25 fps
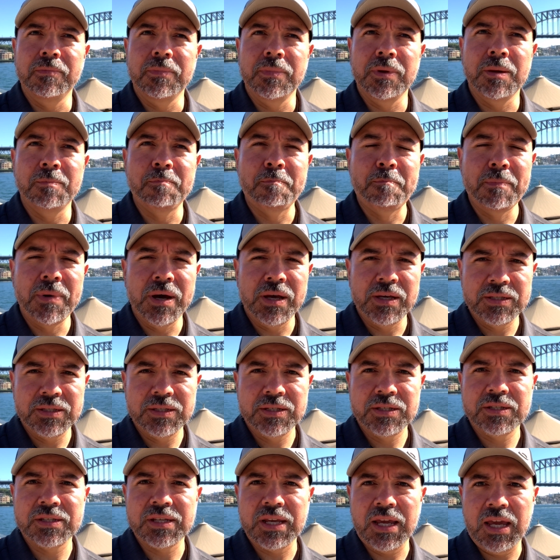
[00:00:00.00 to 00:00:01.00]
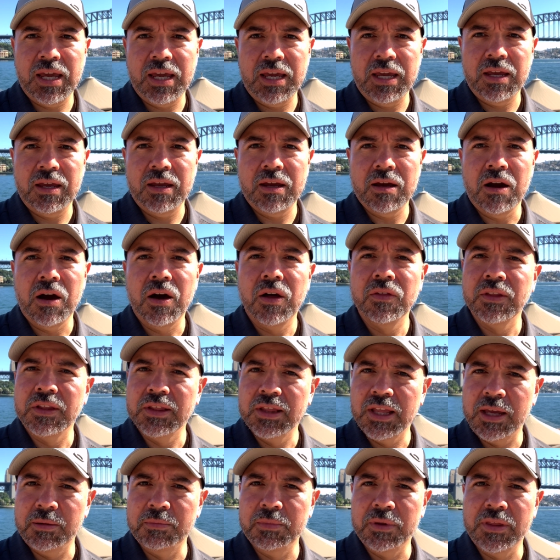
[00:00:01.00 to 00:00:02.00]
It must say on the
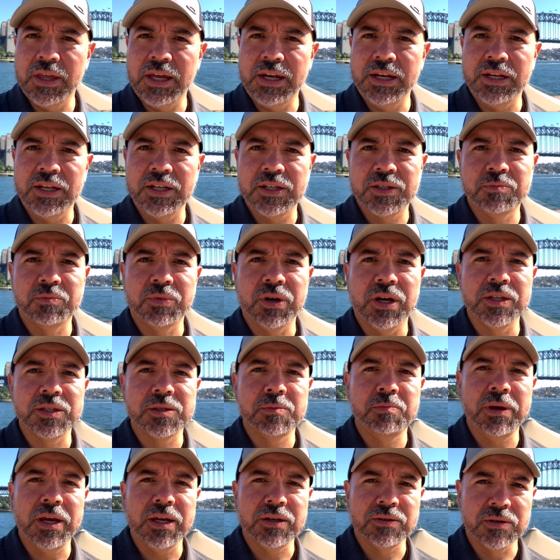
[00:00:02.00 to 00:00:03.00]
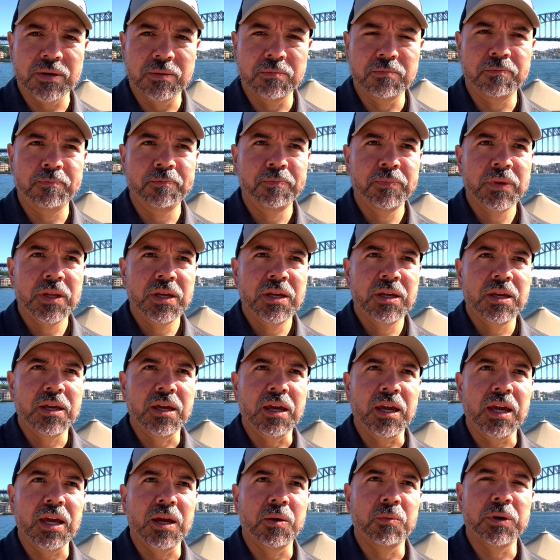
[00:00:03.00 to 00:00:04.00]
label that it is broad spectrum.
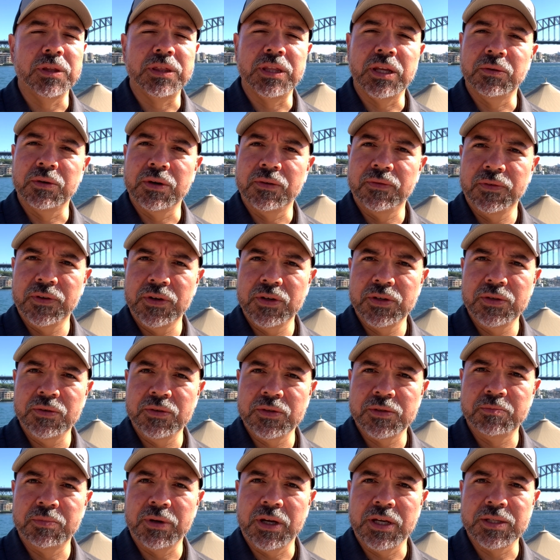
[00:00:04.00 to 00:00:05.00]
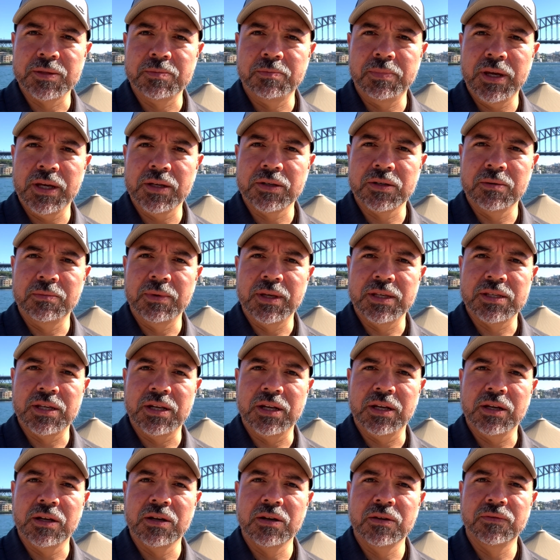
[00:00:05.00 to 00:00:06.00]
And what they refer to as broad spectrum is that
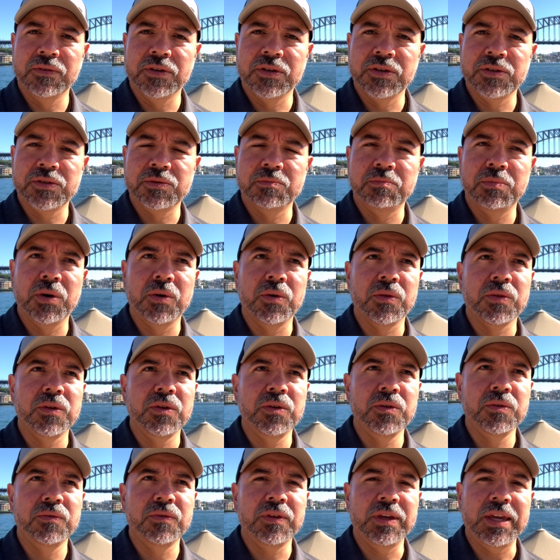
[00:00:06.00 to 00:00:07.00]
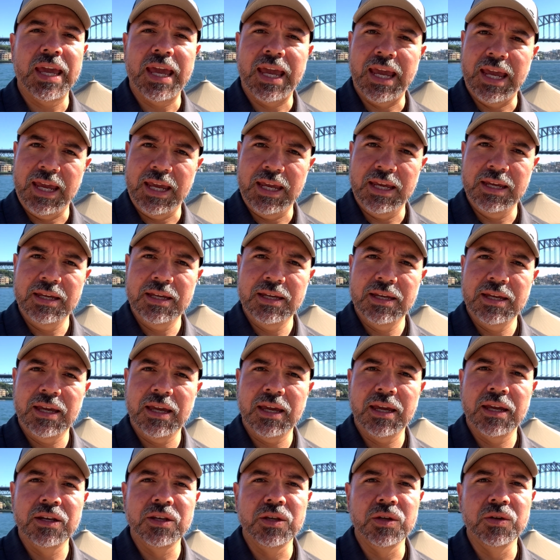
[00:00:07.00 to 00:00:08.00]
it covers both UVA
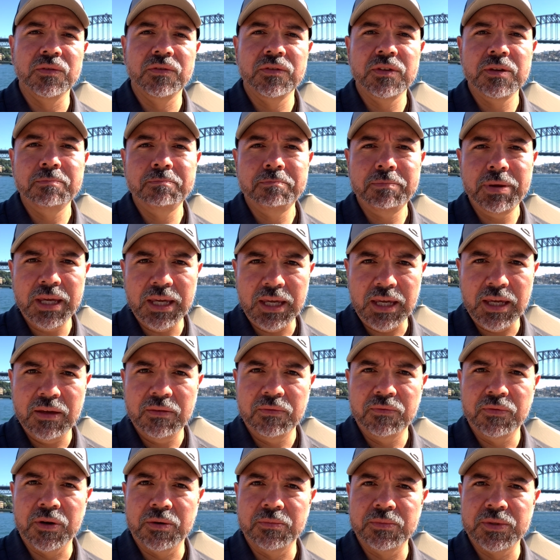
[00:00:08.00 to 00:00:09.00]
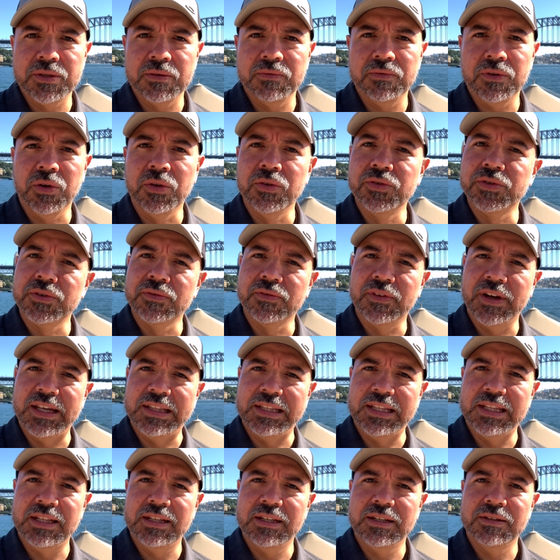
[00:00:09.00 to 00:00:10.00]
and UVB forms of
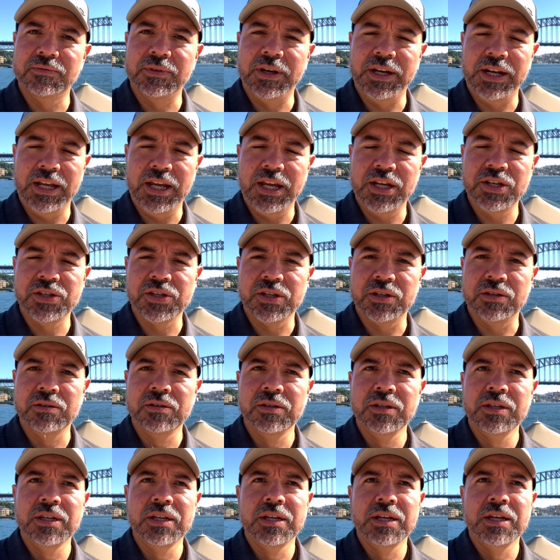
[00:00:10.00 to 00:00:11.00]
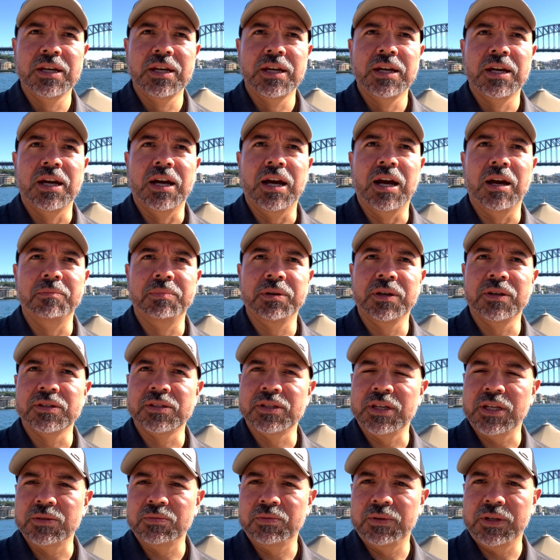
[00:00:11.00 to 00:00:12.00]
ultraviolet radiation. Because
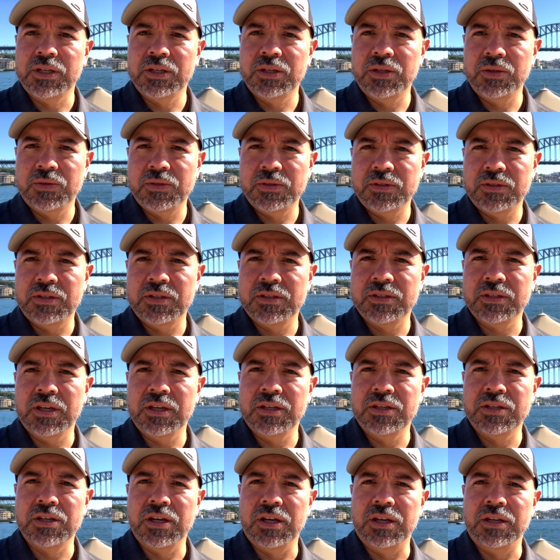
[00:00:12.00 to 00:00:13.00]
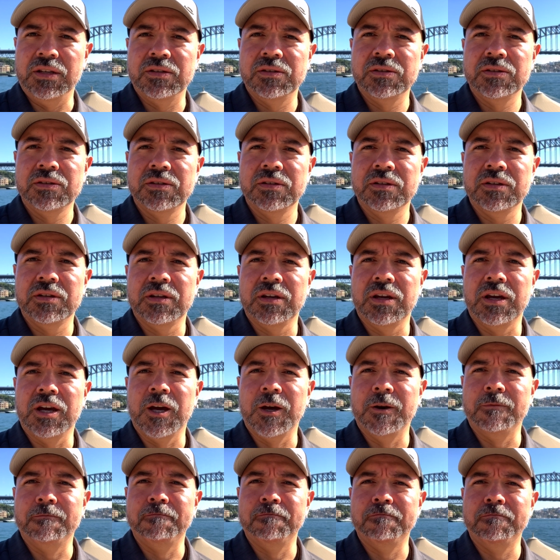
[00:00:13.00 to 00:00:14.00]
that's what induces the skin change
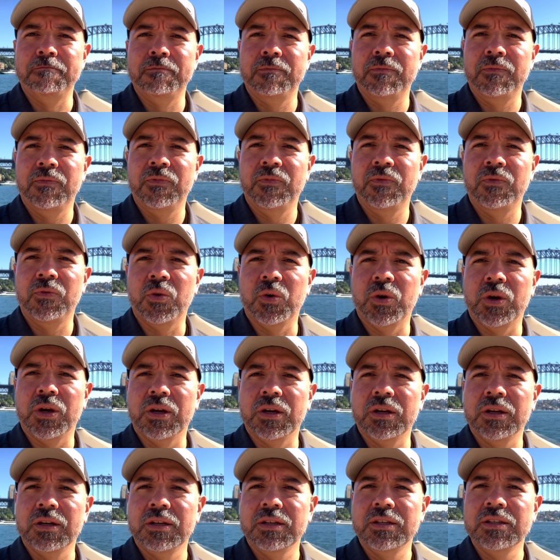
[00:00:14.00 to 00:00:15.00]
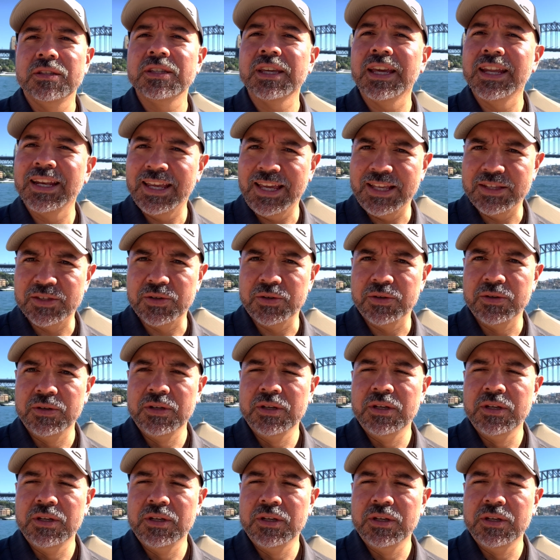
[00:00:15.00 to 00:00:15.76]
for skin cancer.